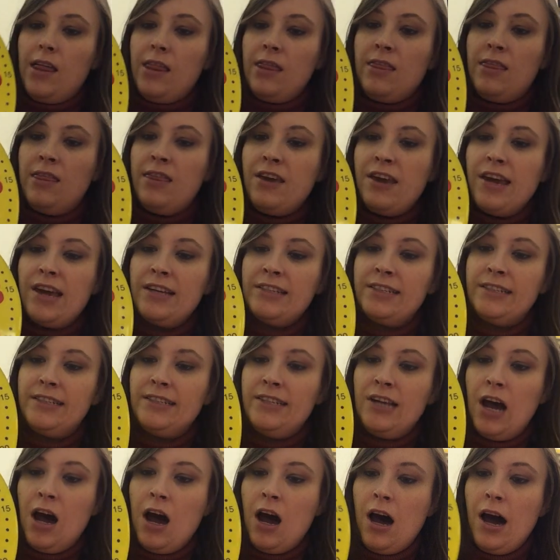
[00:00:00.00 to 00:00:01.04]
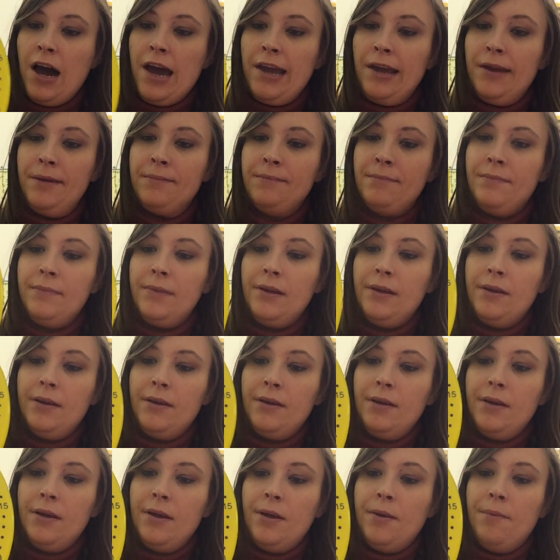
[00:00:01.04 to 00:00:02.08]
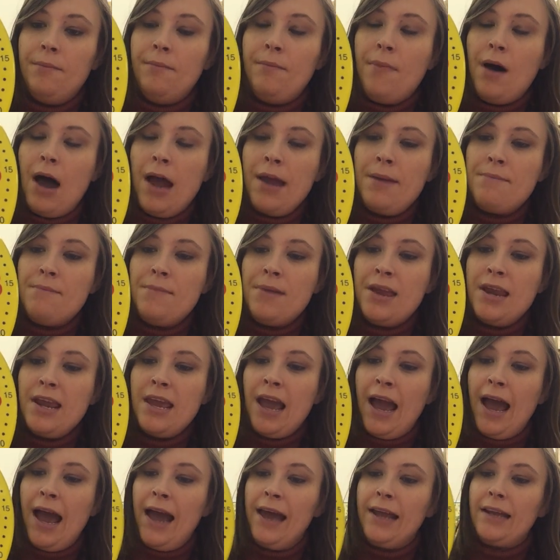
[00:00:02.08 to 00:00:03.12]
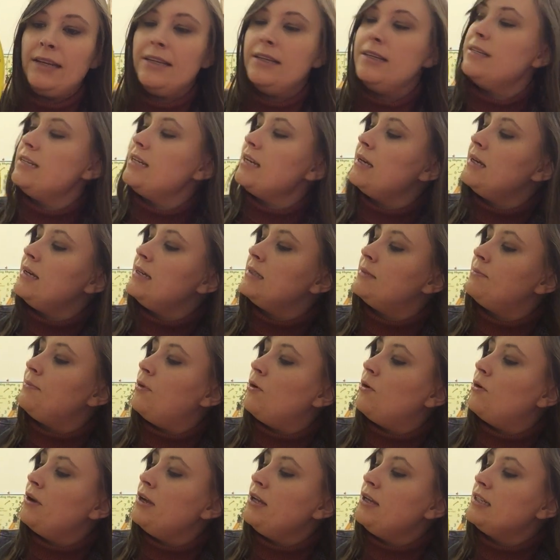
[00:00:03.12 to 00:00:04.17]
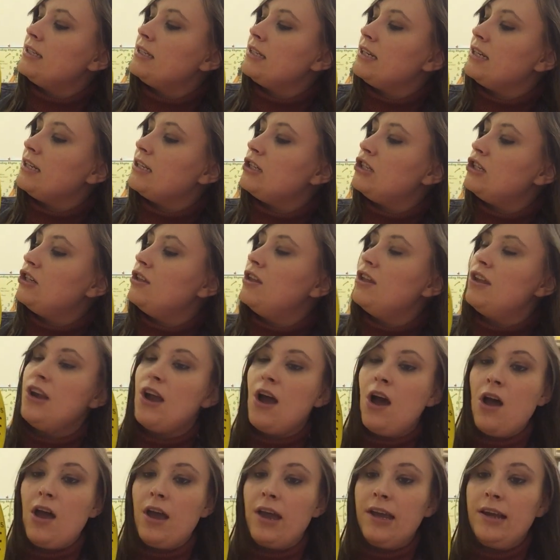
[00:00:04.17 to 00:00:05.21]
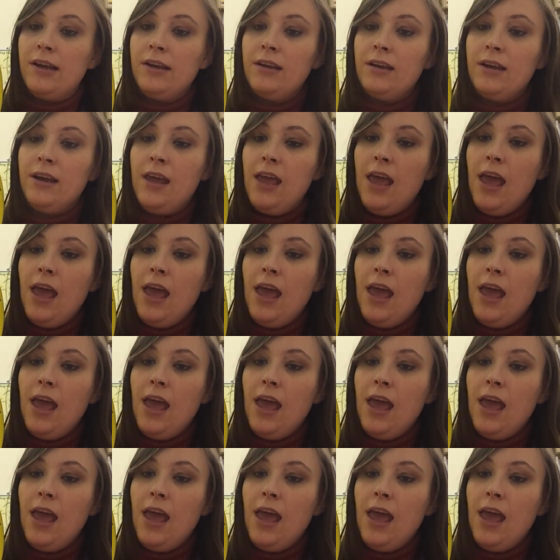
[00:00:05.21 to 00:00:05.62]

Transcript: This time, my minute hand is pointing to the nine,